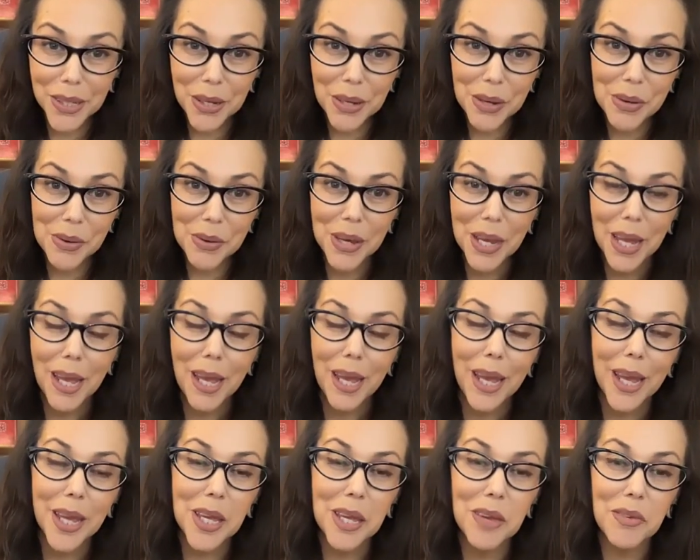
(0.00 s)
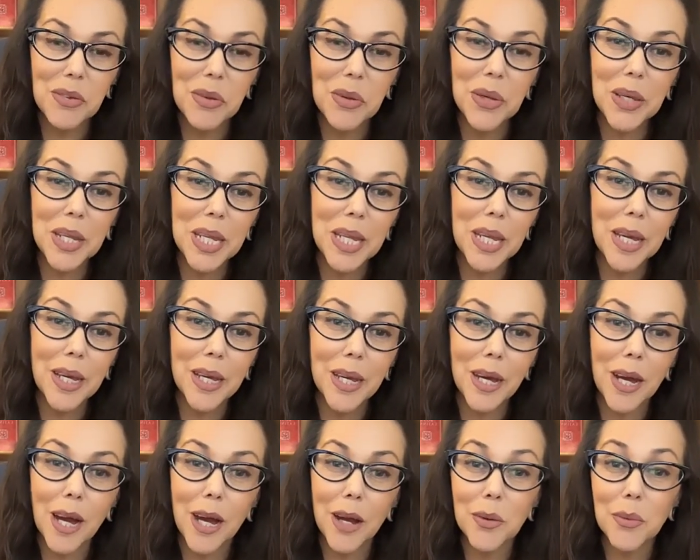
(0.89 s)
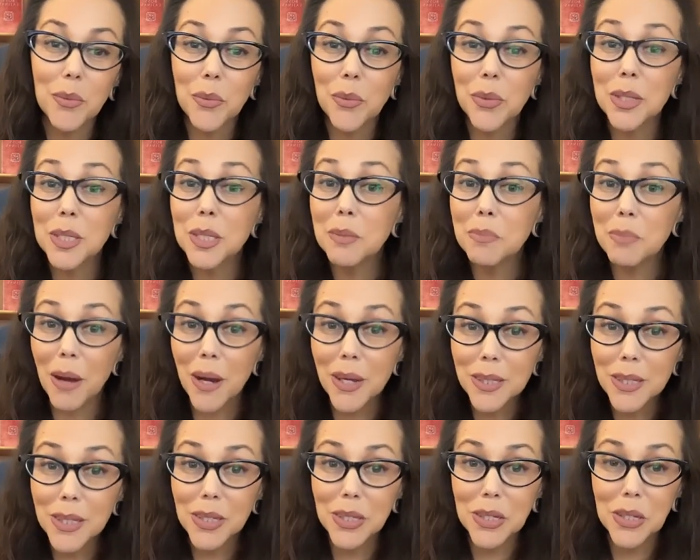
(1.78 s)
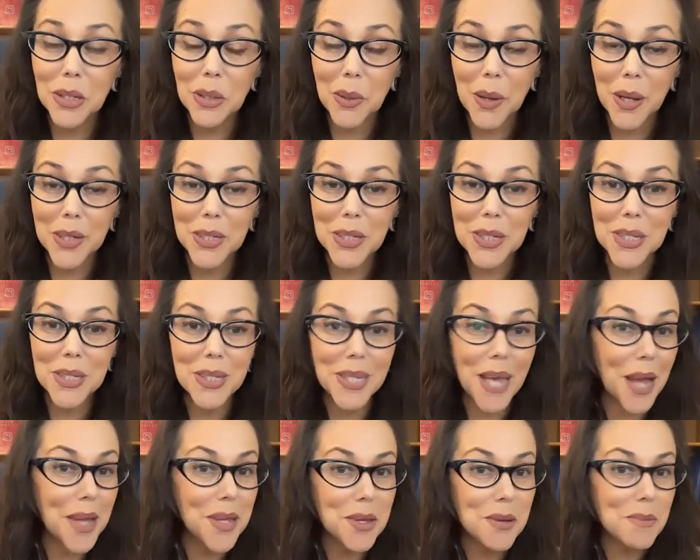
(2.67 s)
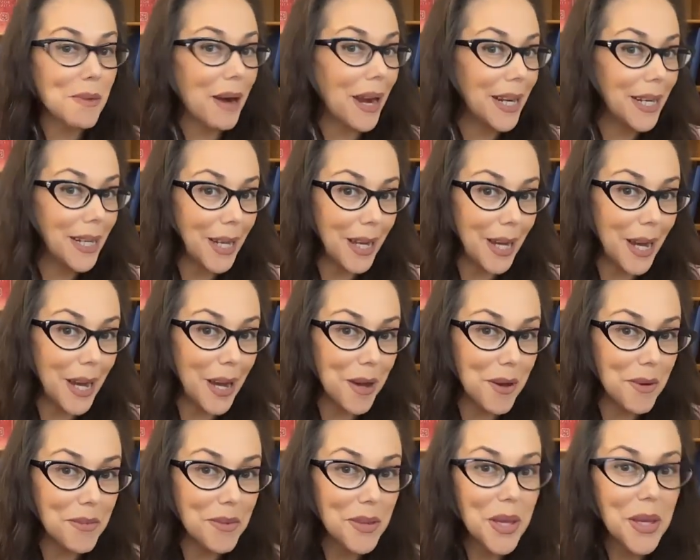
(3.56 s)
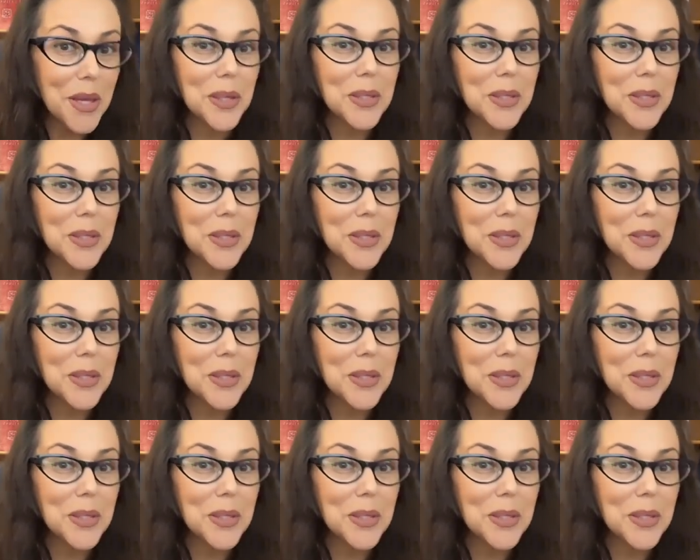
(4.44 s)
to you and give you any responses to questions that you might have.